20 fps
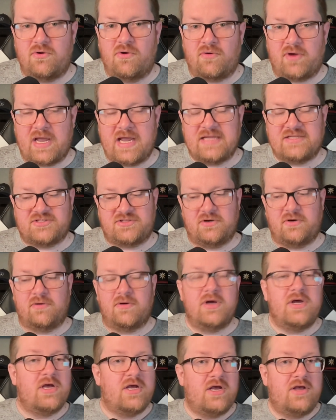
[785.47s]
Okay. So
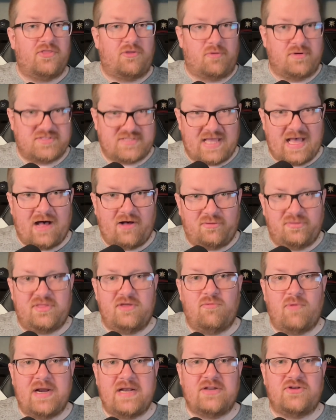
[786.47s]
there is a healthy
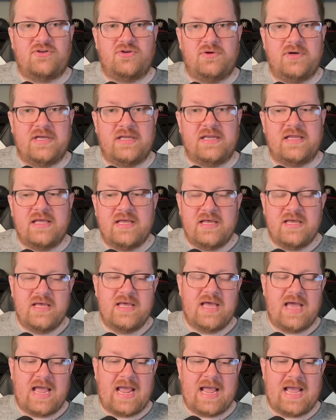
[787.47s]
way to do it,
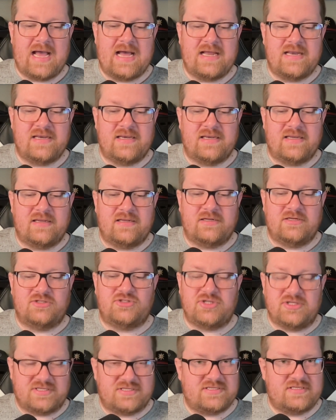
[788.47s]
and
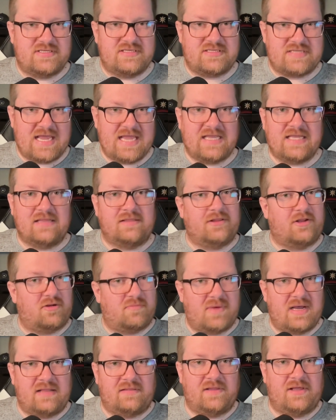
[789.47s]
just take it little
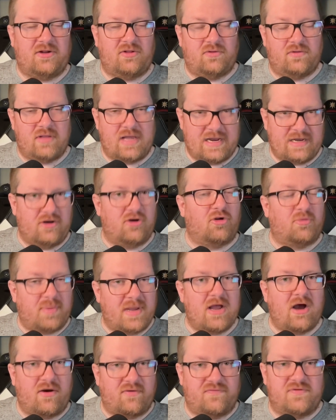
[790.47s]
by little, and it'll
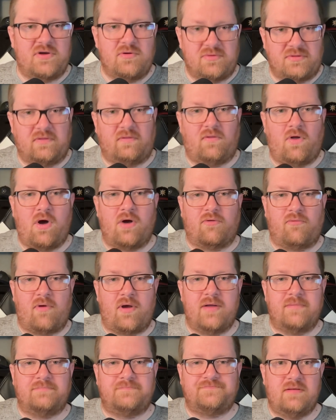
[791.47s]
pay off for you in the long
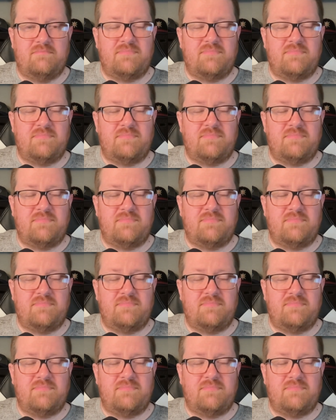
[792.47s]
run.